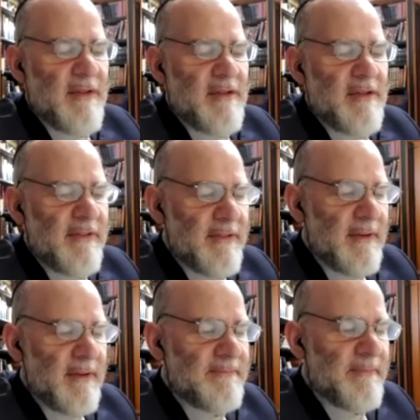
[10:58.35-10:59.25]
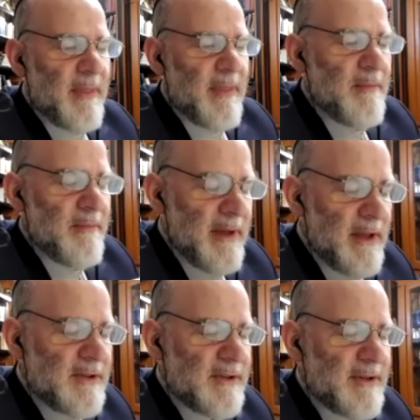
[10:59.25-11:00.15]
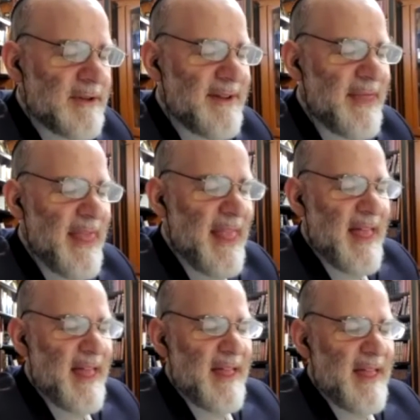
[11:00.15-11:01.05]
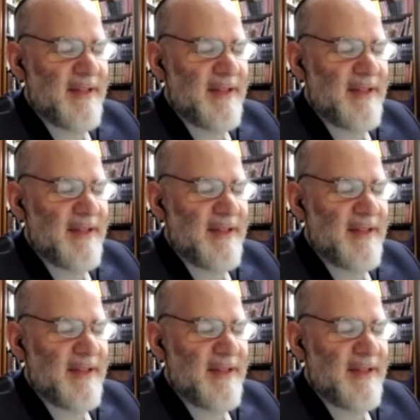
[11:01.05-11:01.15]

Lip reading: It's FIFA pitch. It's